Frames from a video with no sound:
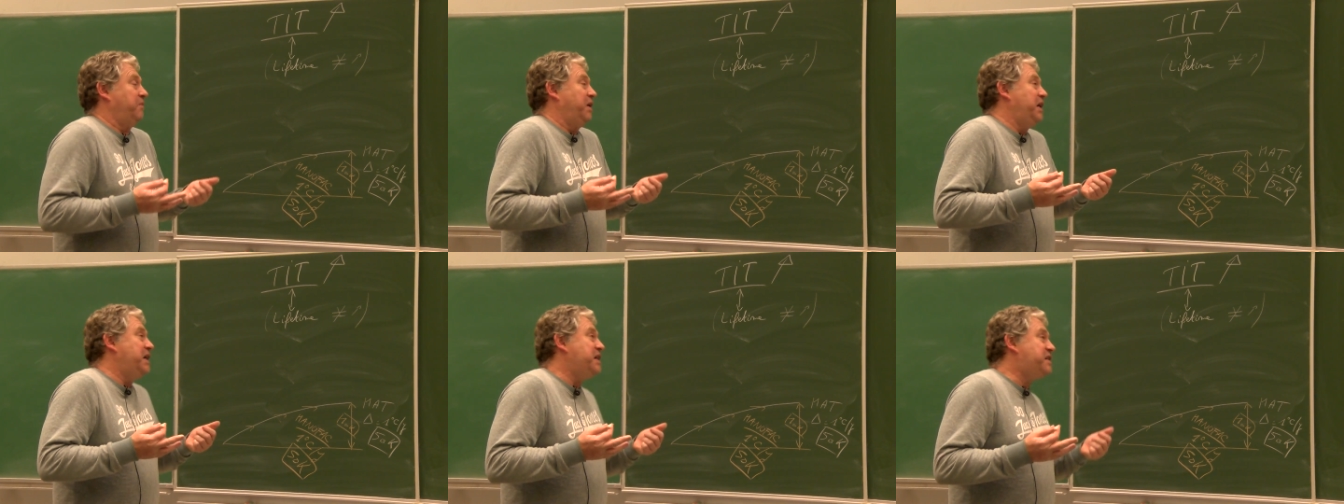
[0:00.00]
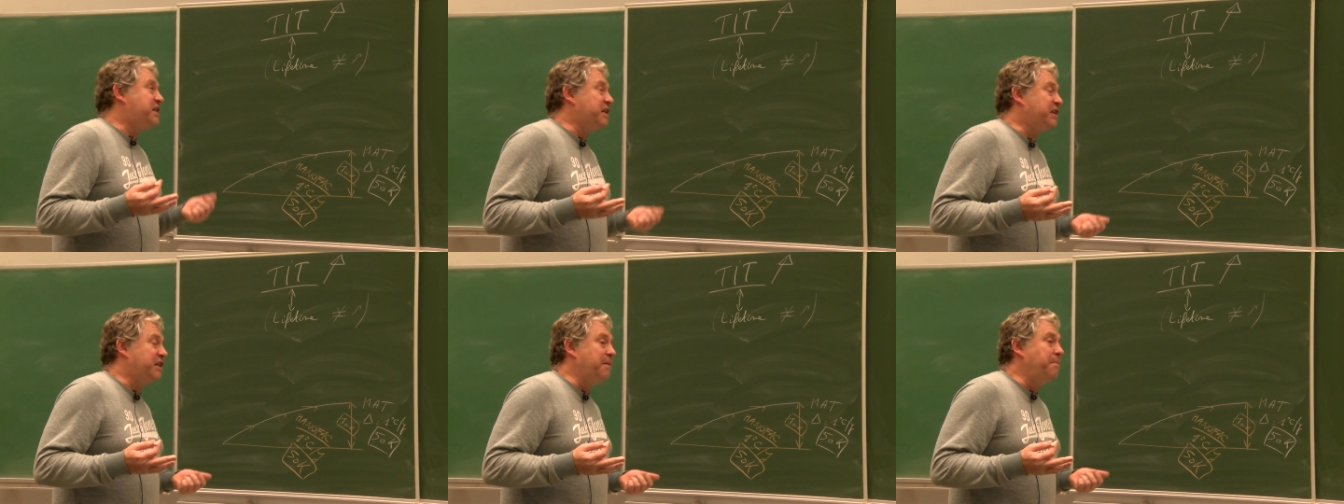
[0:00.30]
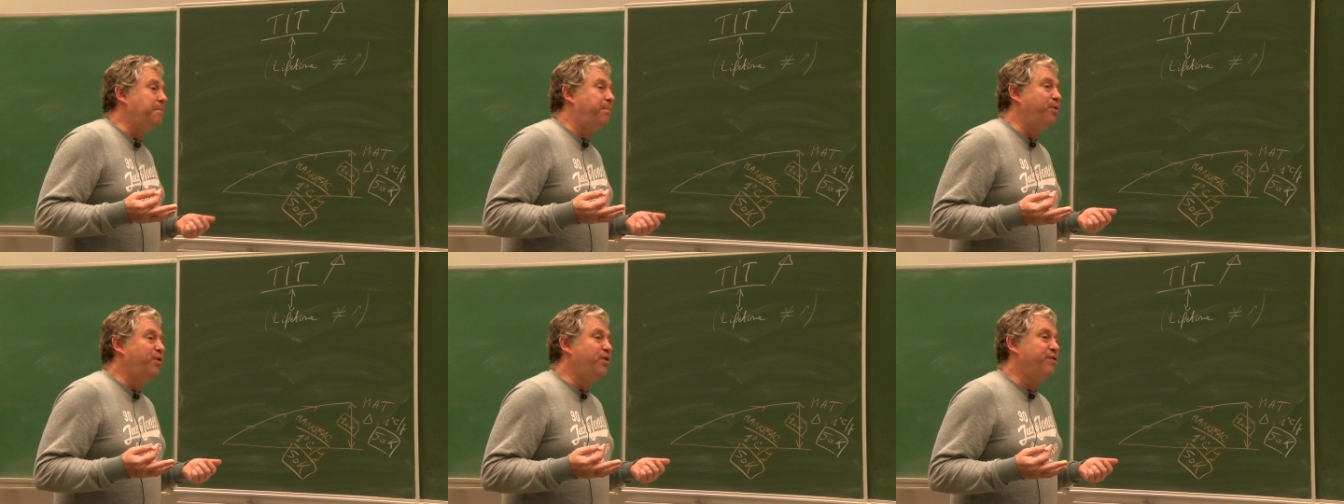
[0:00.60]
is it
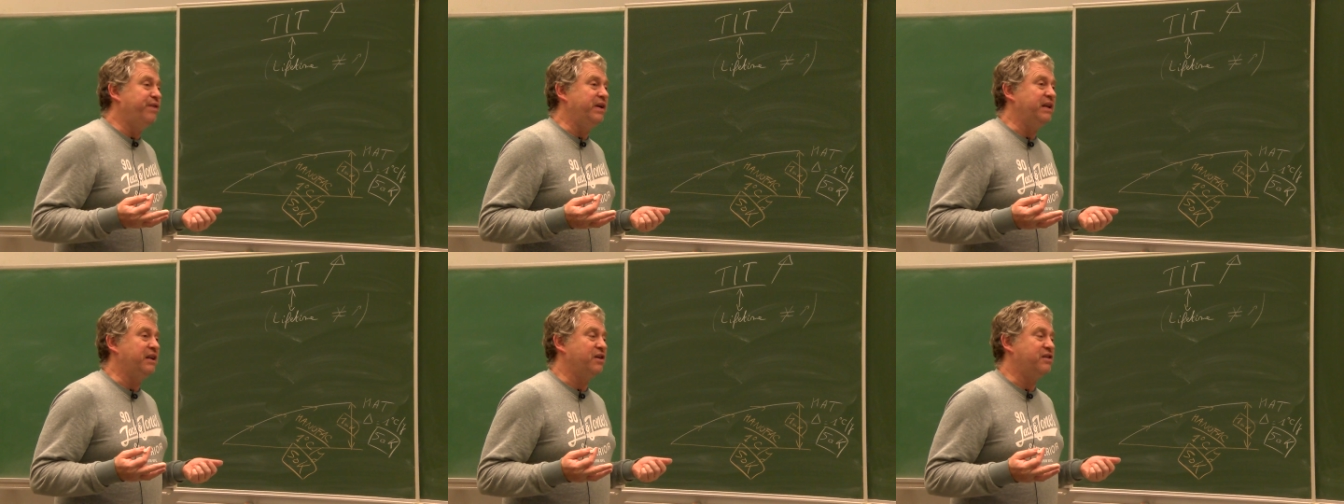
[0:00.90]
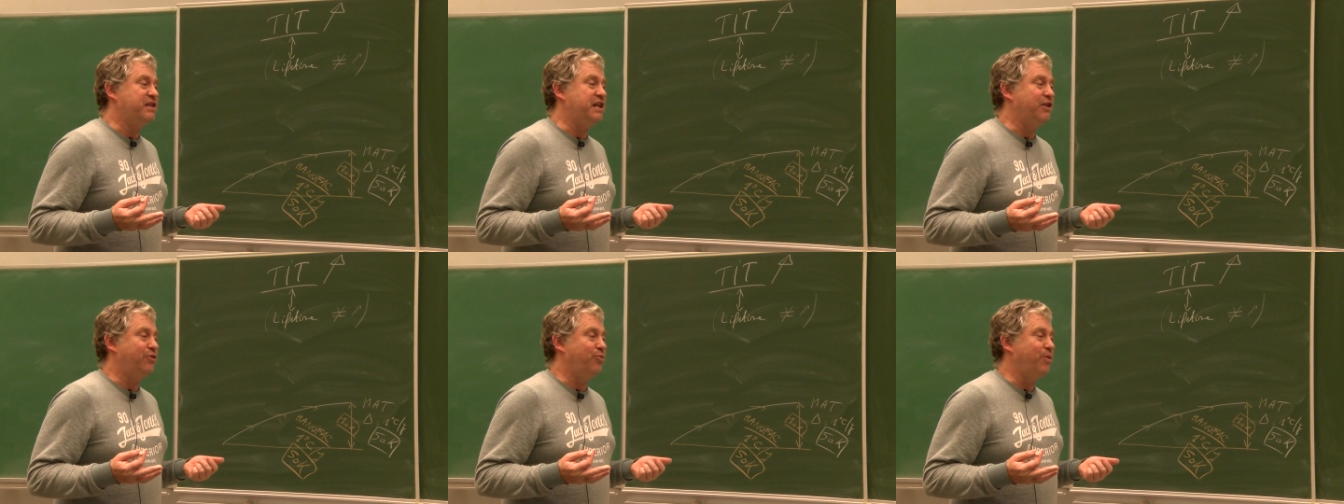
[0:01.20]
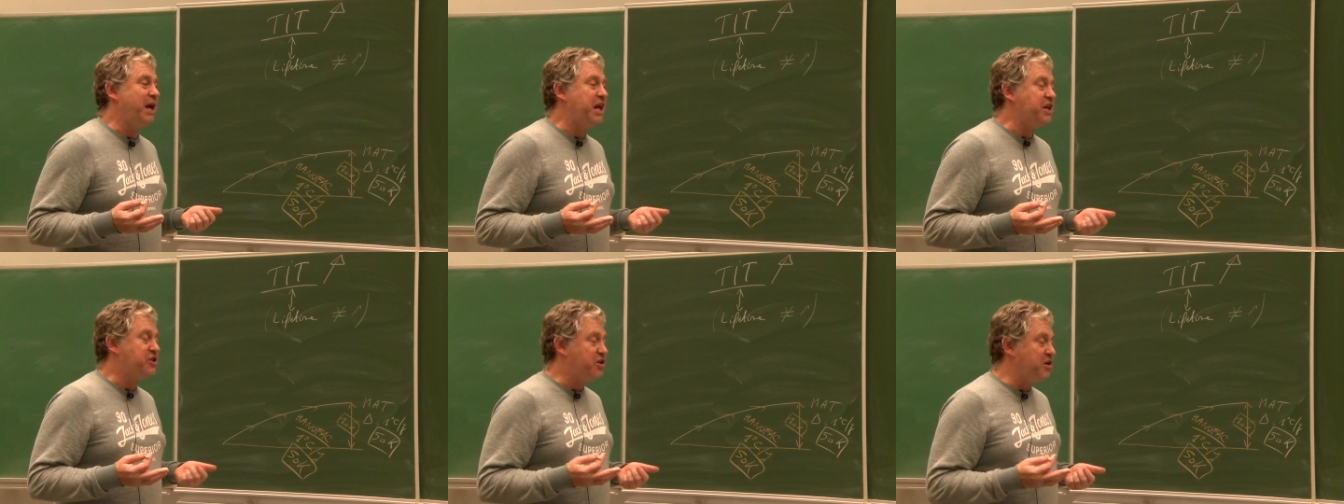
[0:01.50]
improving the
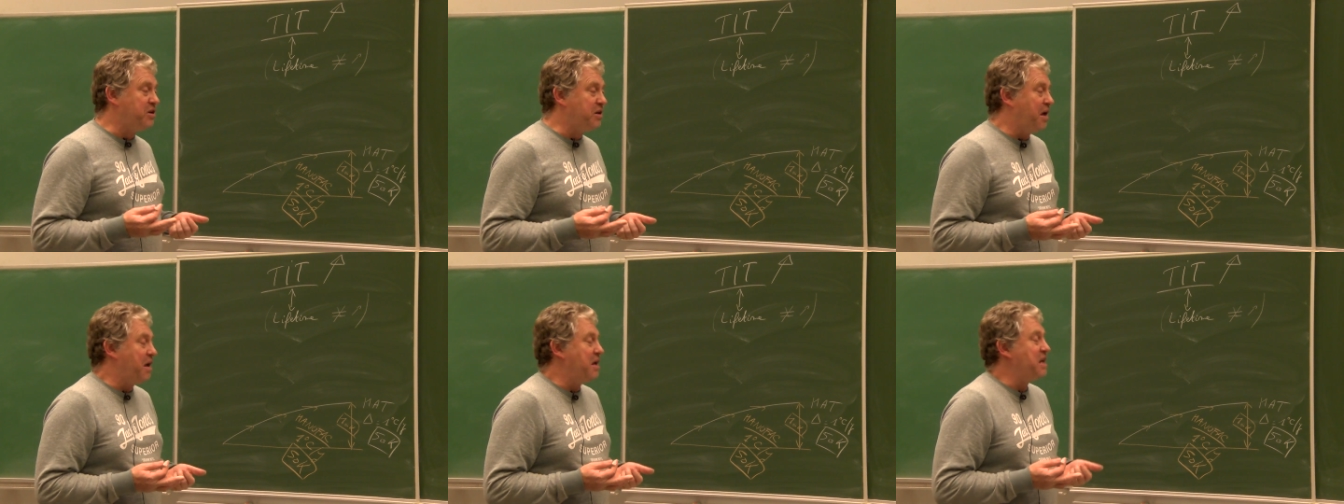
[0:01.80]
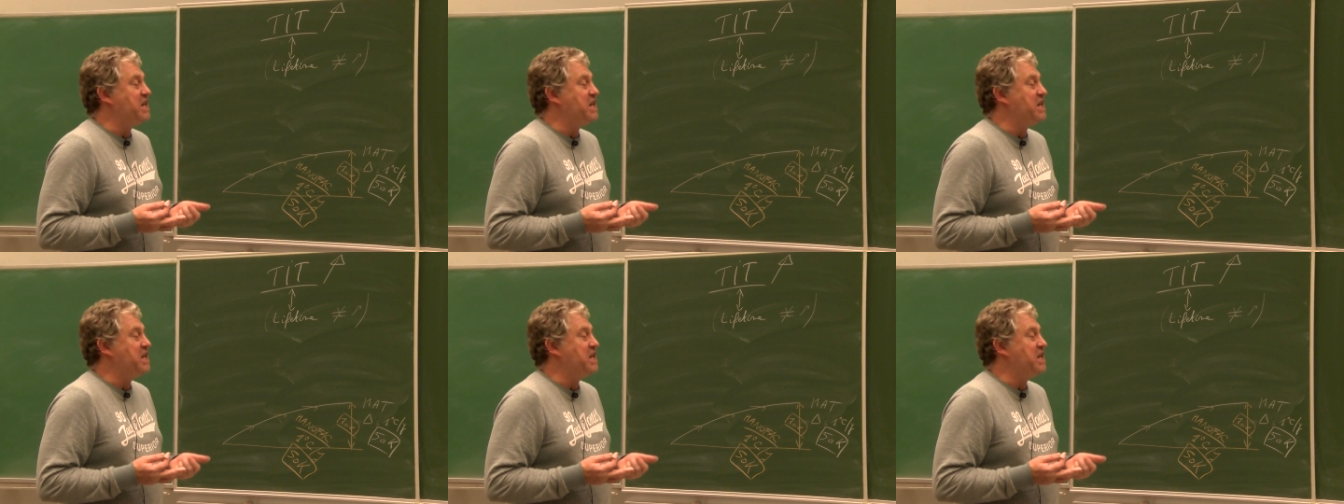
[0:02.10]
situation?